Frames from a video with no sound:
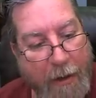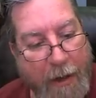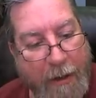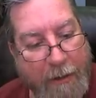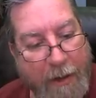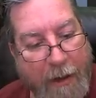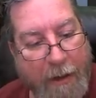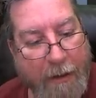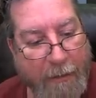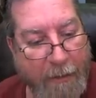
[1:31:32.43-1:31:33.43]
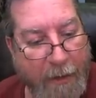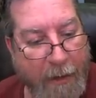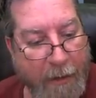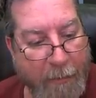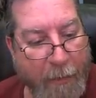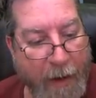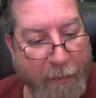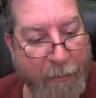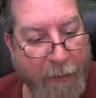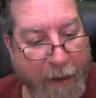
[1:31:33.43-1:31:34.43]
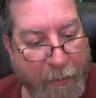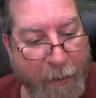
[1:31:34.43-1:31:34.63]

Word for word: and how